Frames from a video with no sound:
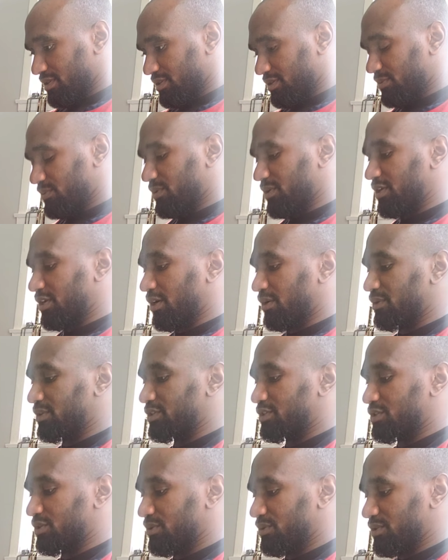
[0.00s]
We know this
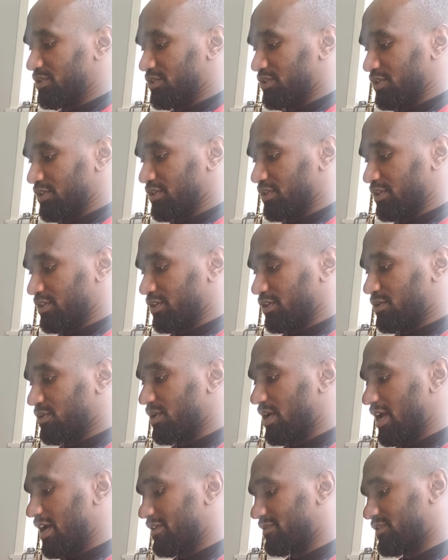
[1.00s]
dude is the
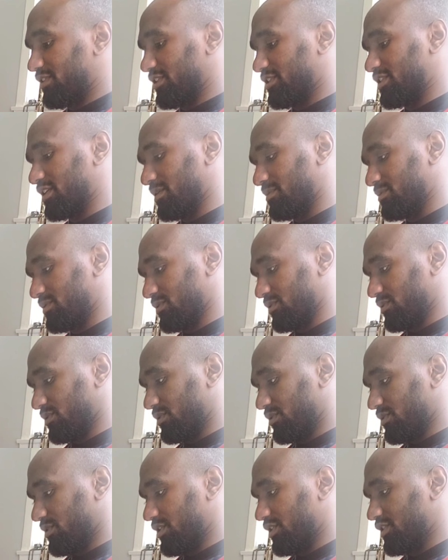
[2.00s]
crafty, subtle
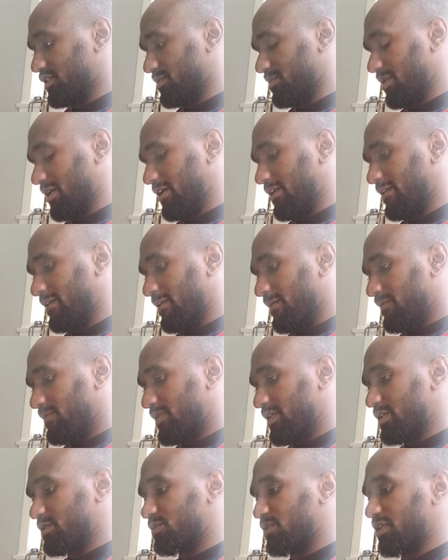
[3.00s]
creature, man.
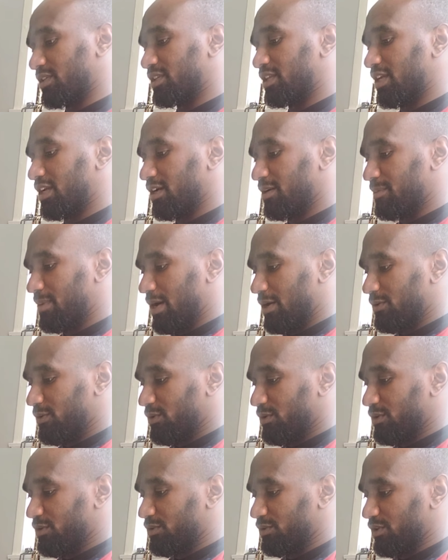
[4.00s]
That's one thing about
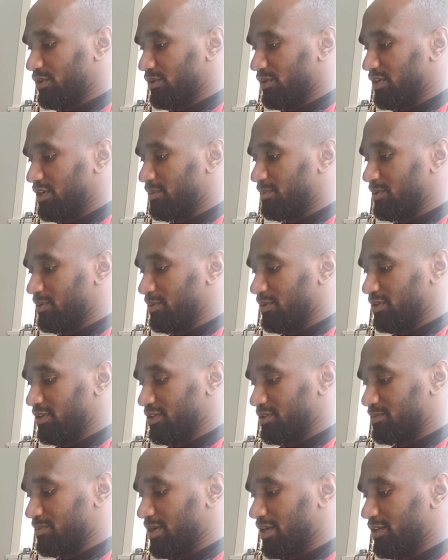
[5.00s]
knowing who your enemy
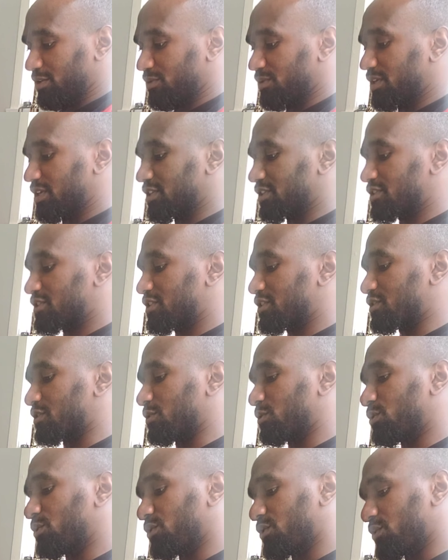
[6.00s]
is, man. You get a sense of
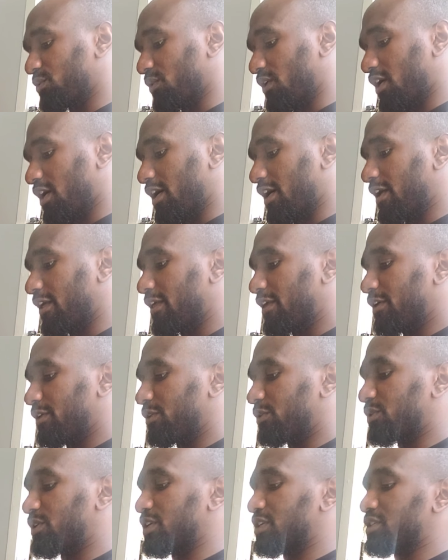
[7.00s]
who you are.
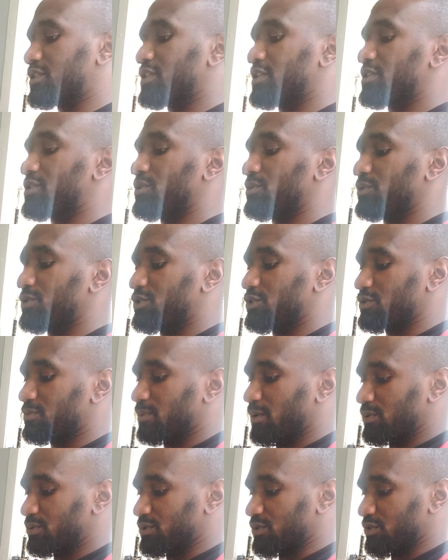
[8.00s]
You get a sense of what you're
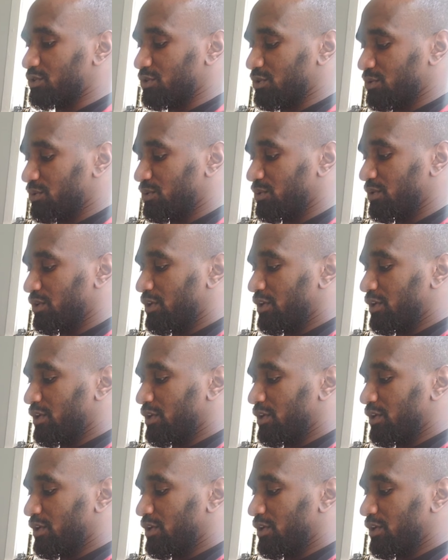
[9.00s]
supposed to do.